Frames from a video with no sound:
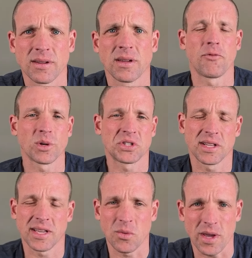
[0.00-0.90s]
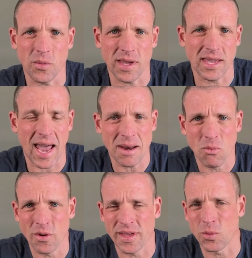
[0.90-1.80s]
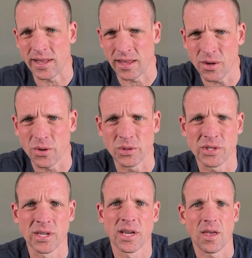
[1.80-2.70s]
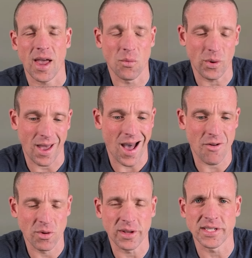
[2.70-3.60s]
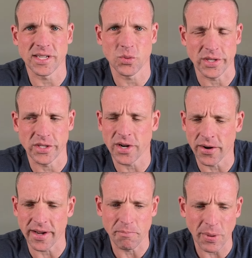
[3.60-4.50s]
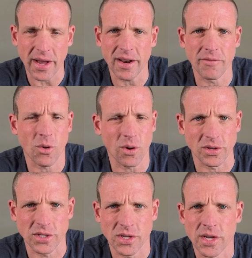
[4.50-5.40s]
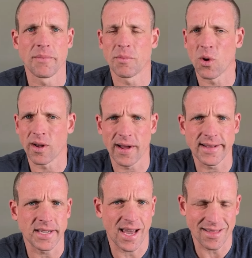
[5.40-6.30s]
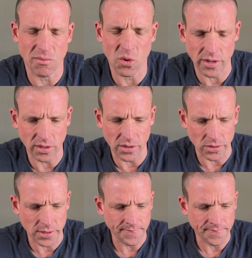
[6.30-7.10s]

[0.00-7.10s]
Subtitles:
Fortunately, we gain more than we lose, and we have really since we started. But of course, the more clients you get, the more you lose.